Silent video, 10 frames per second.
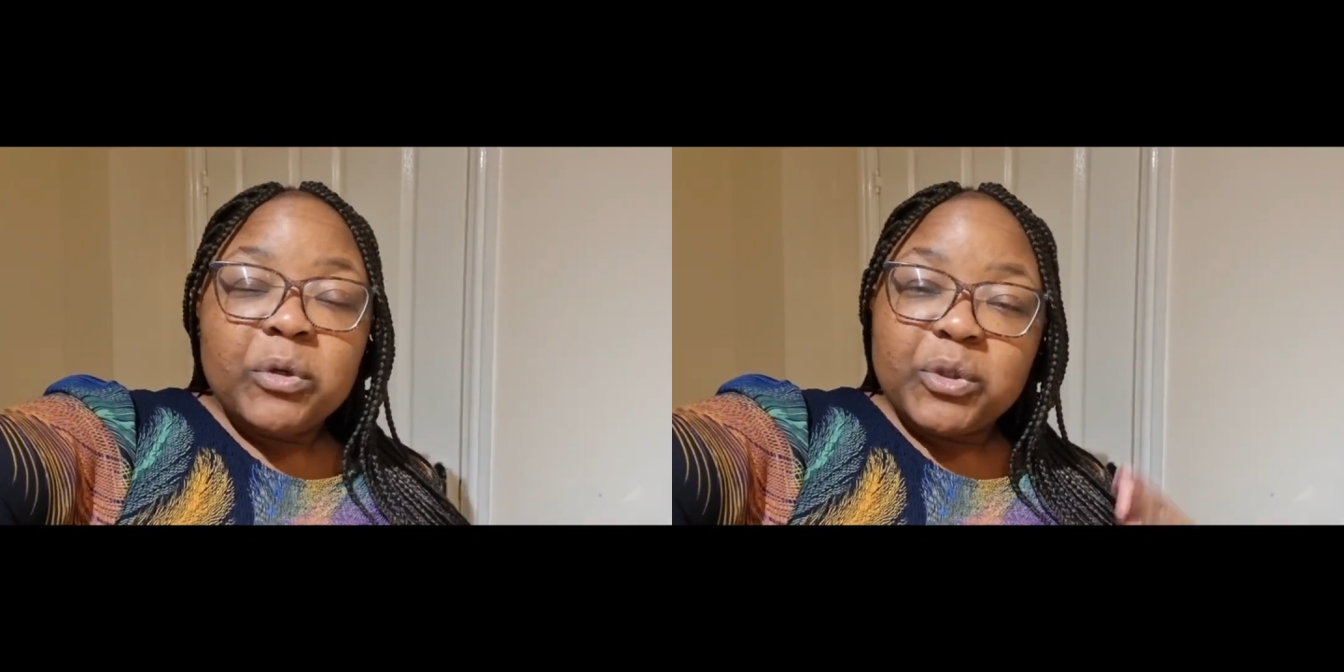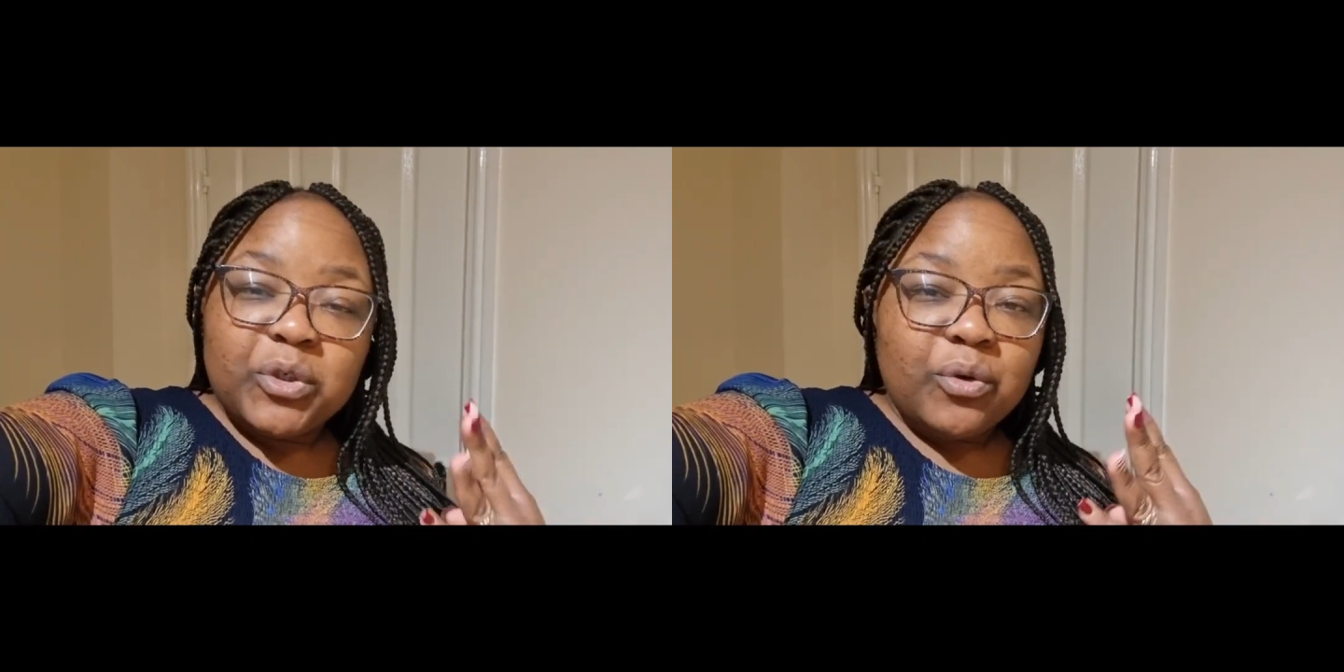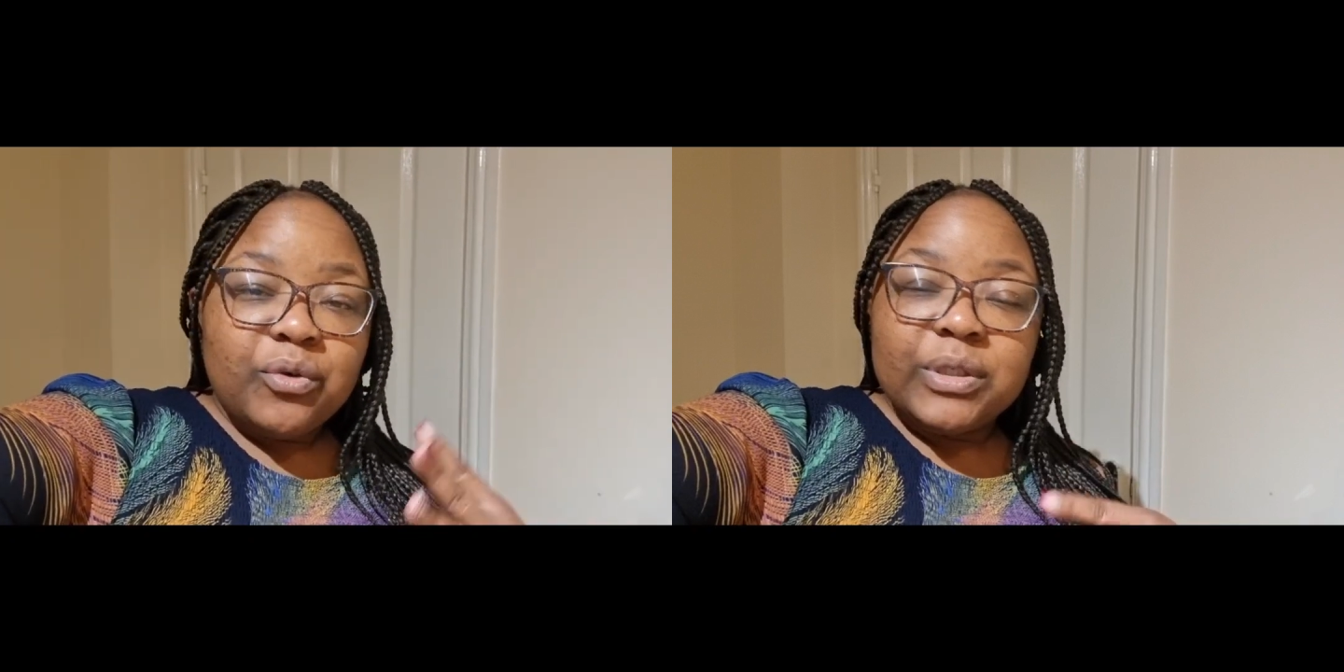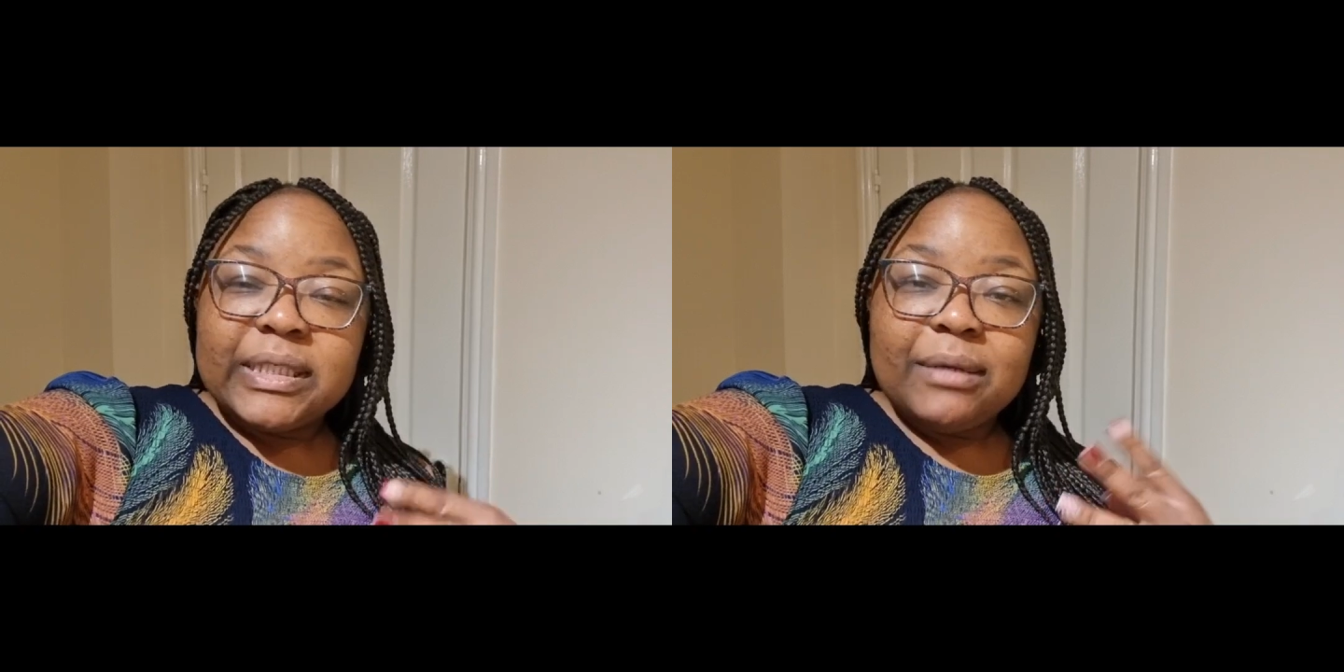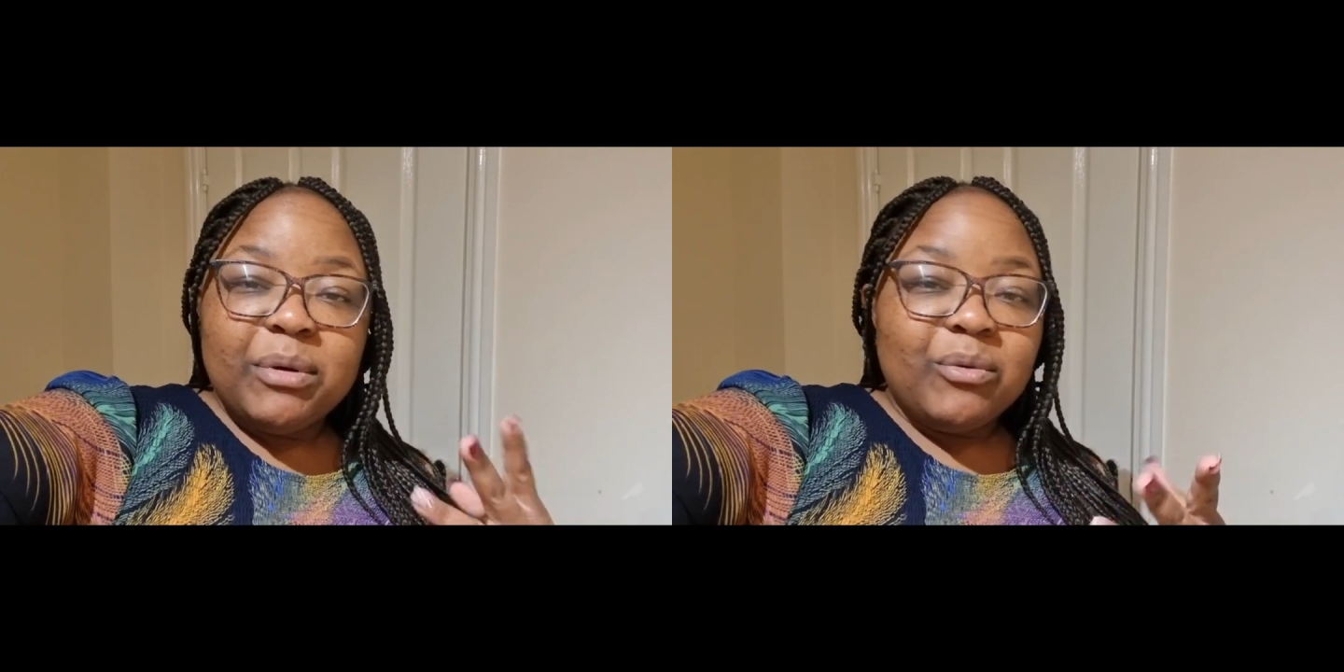stone on
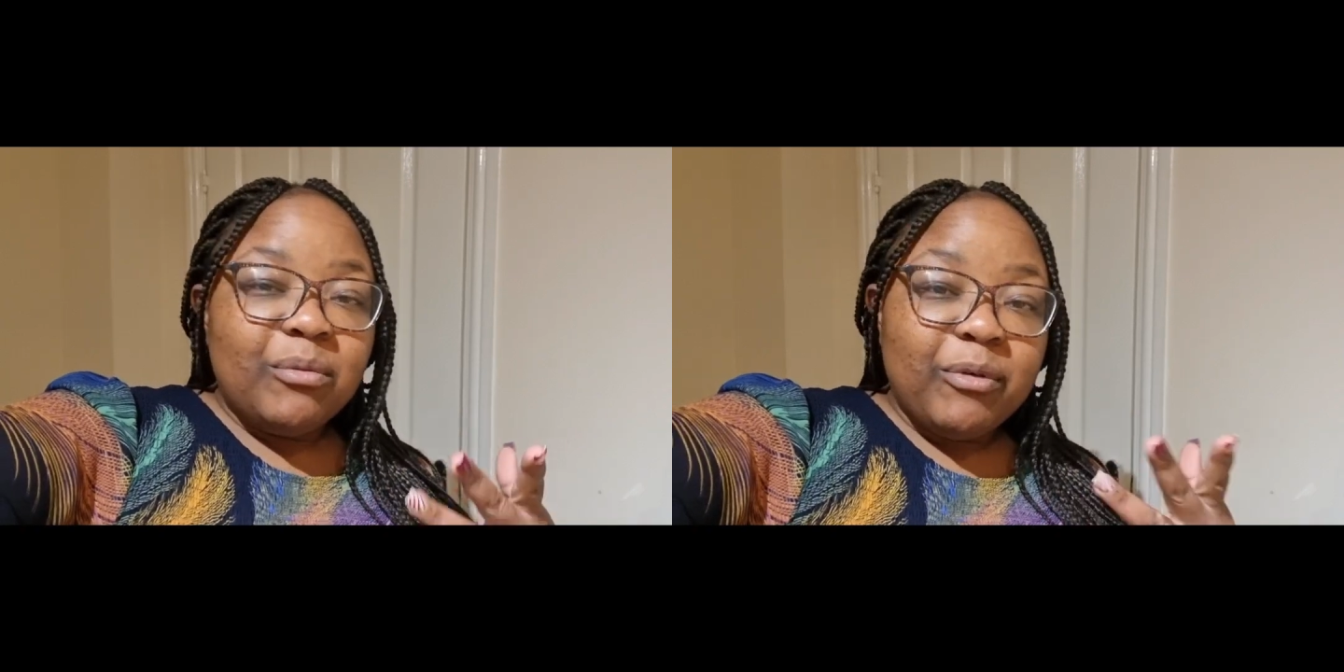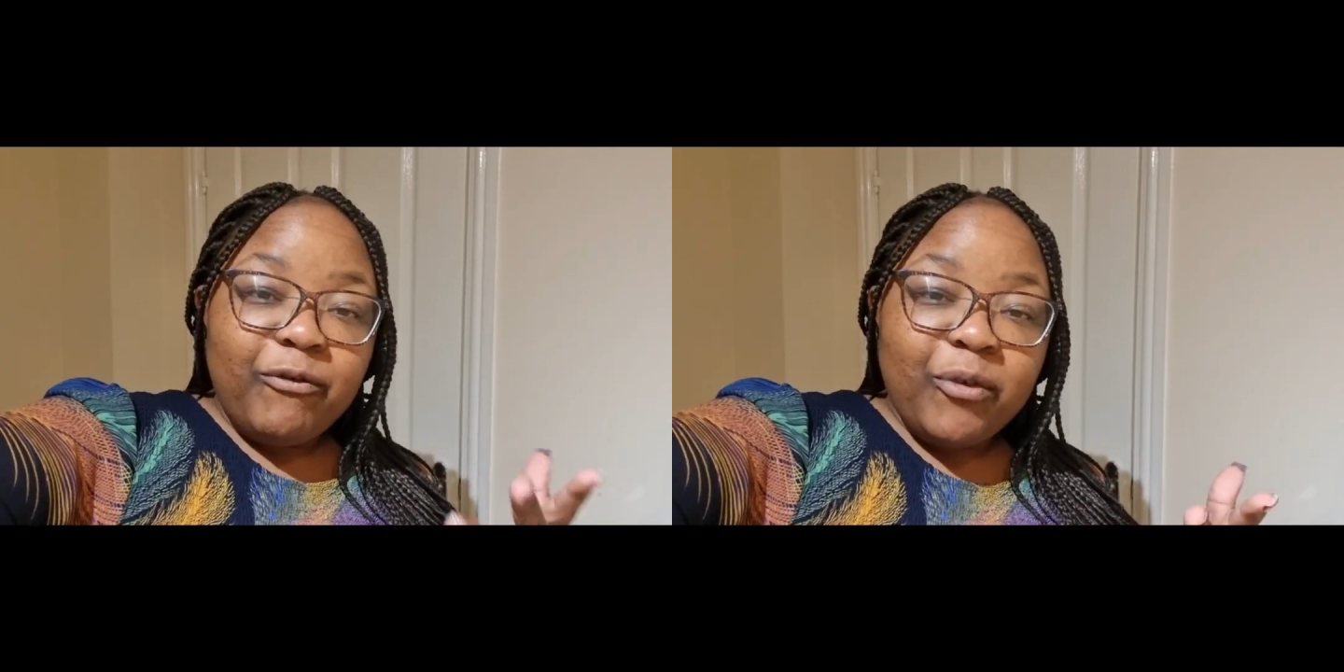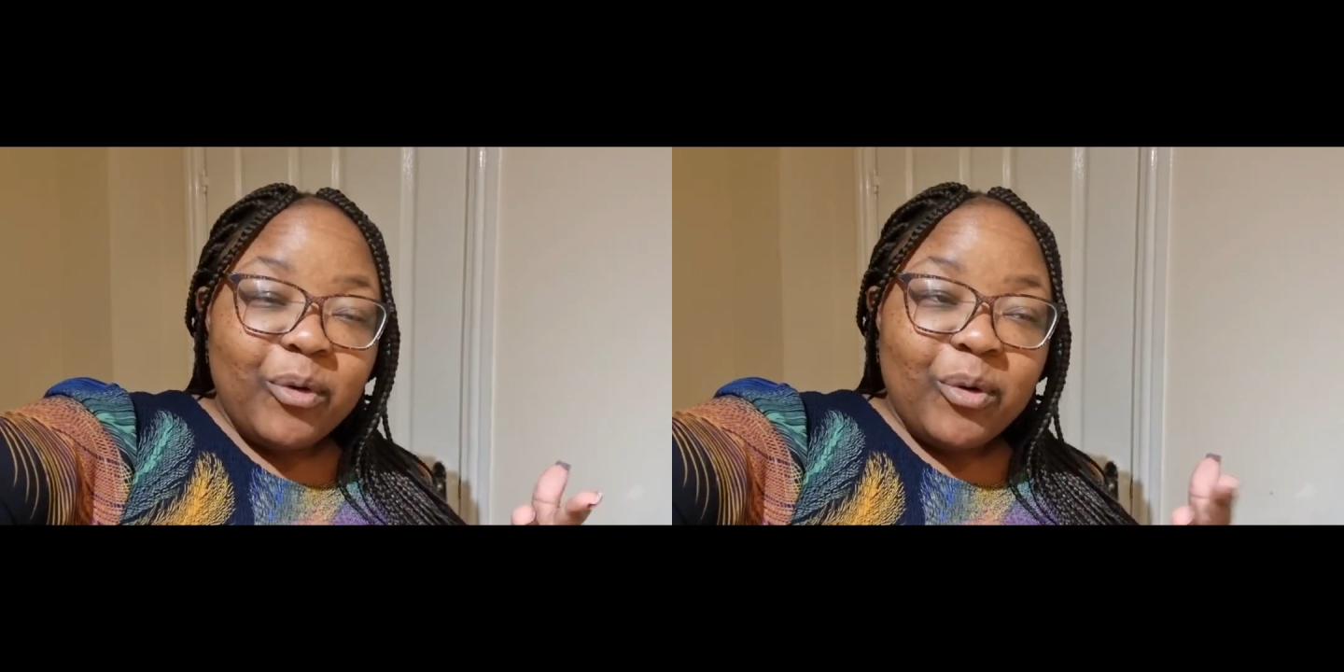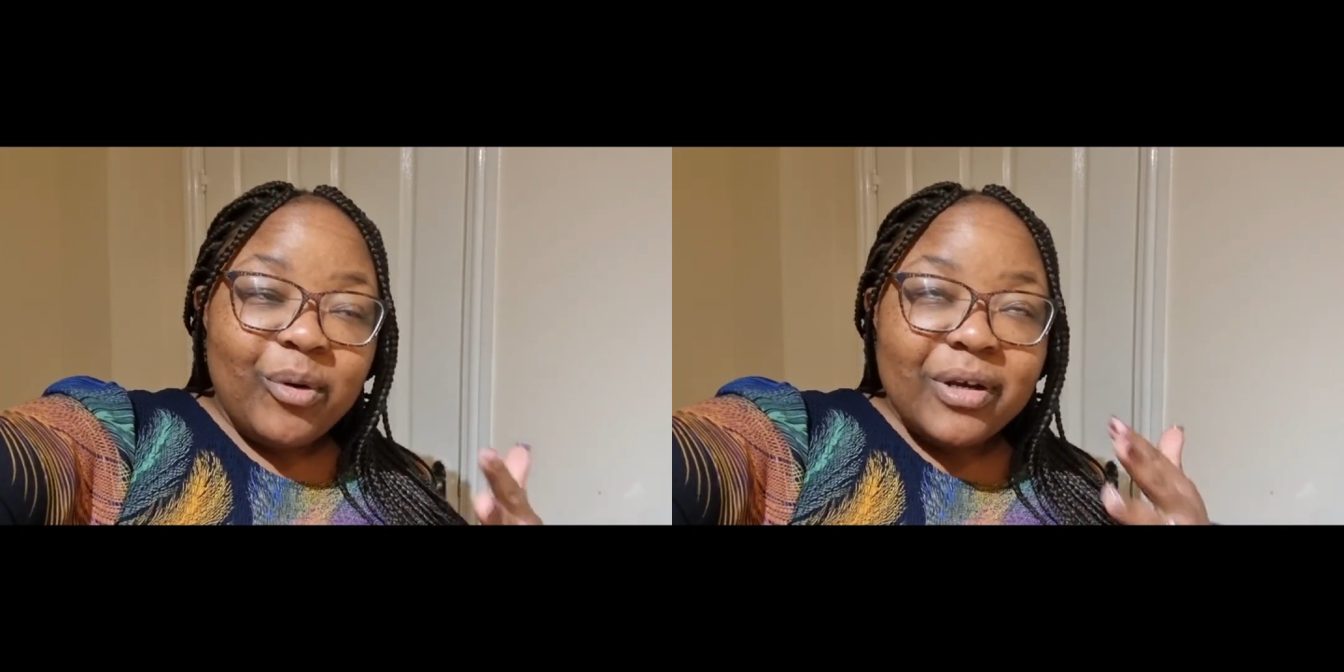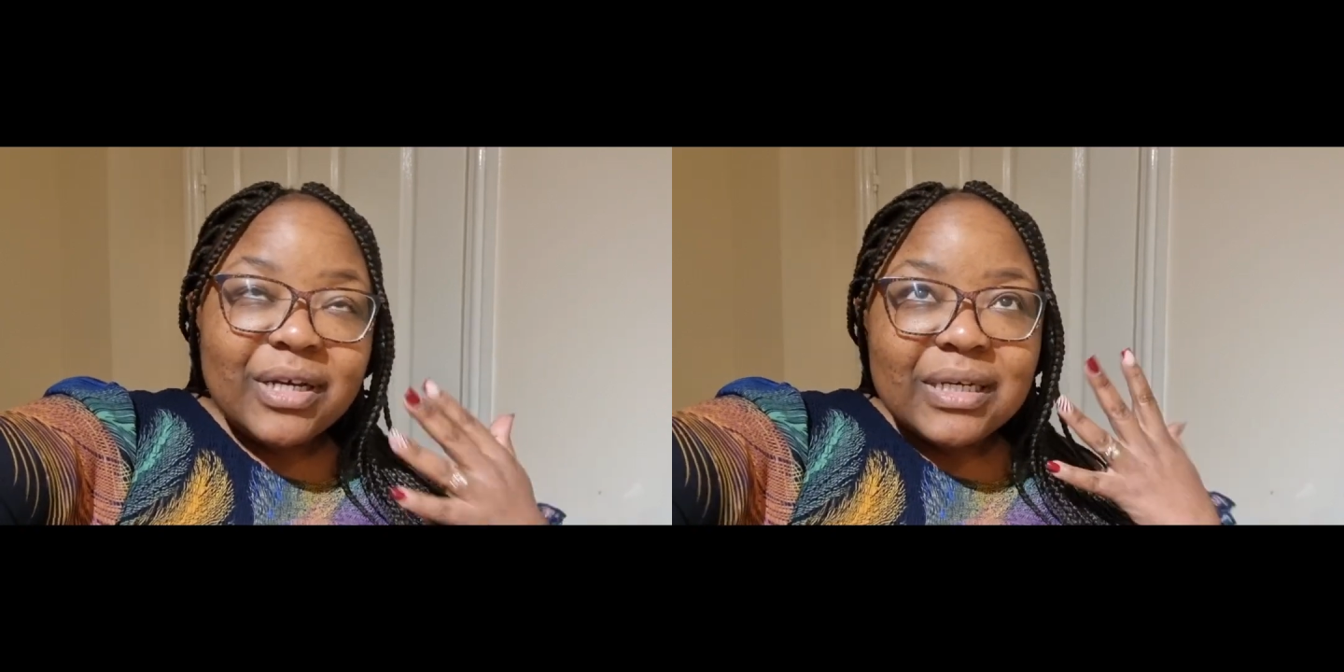Slimming World before,